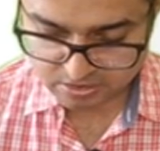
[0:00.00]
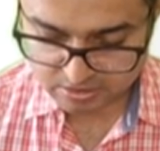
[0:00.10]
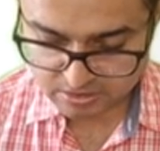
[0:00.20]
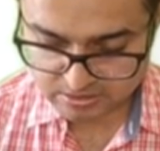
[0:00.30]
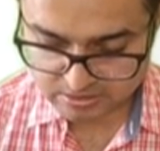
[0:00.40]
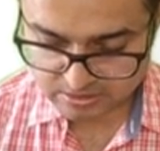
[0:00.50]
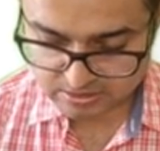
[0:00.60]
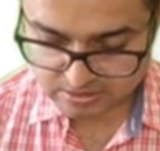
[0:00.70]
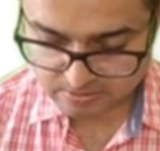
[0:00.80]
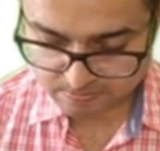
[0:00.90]
This
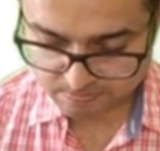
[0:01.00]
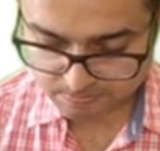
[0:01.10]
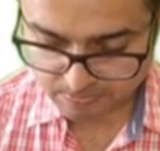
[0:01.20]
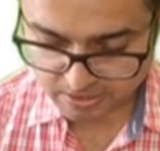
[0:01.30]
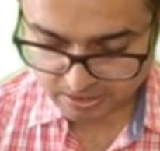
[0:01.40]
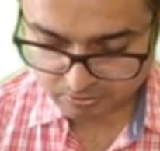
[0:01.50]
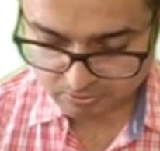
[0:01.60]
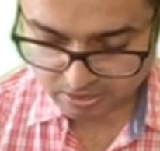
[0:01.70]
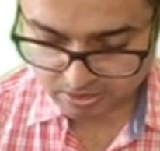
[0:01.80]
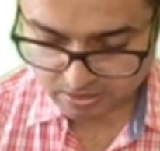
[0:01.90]
is
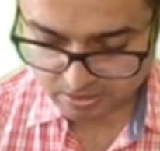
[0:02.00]
pyloric.